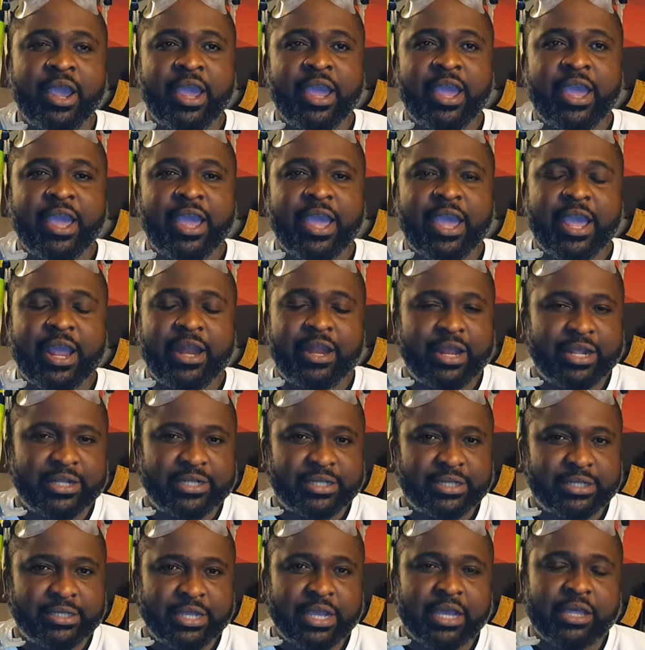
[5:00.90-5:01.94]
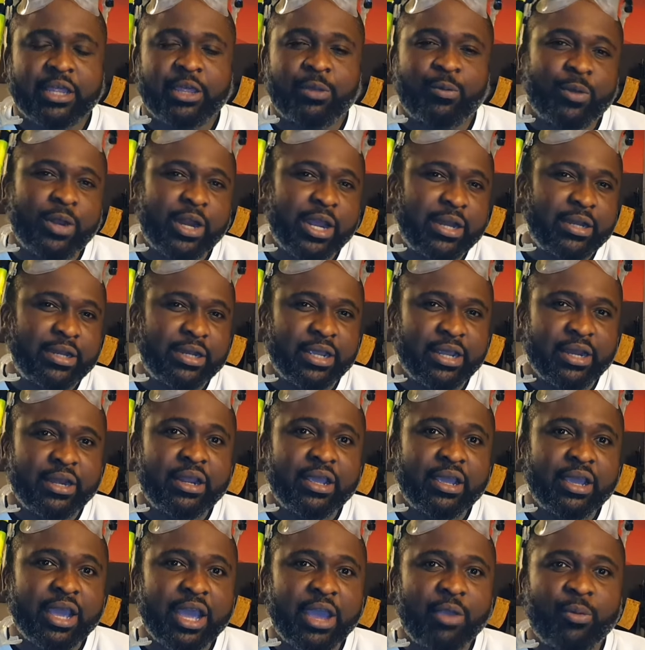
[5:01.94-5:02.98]
And that's exactly what I did.
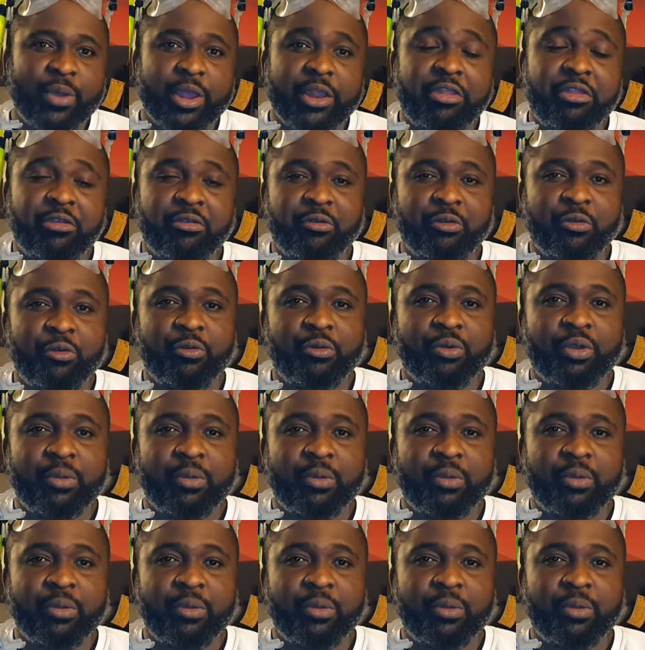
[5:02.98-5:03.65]
I went through my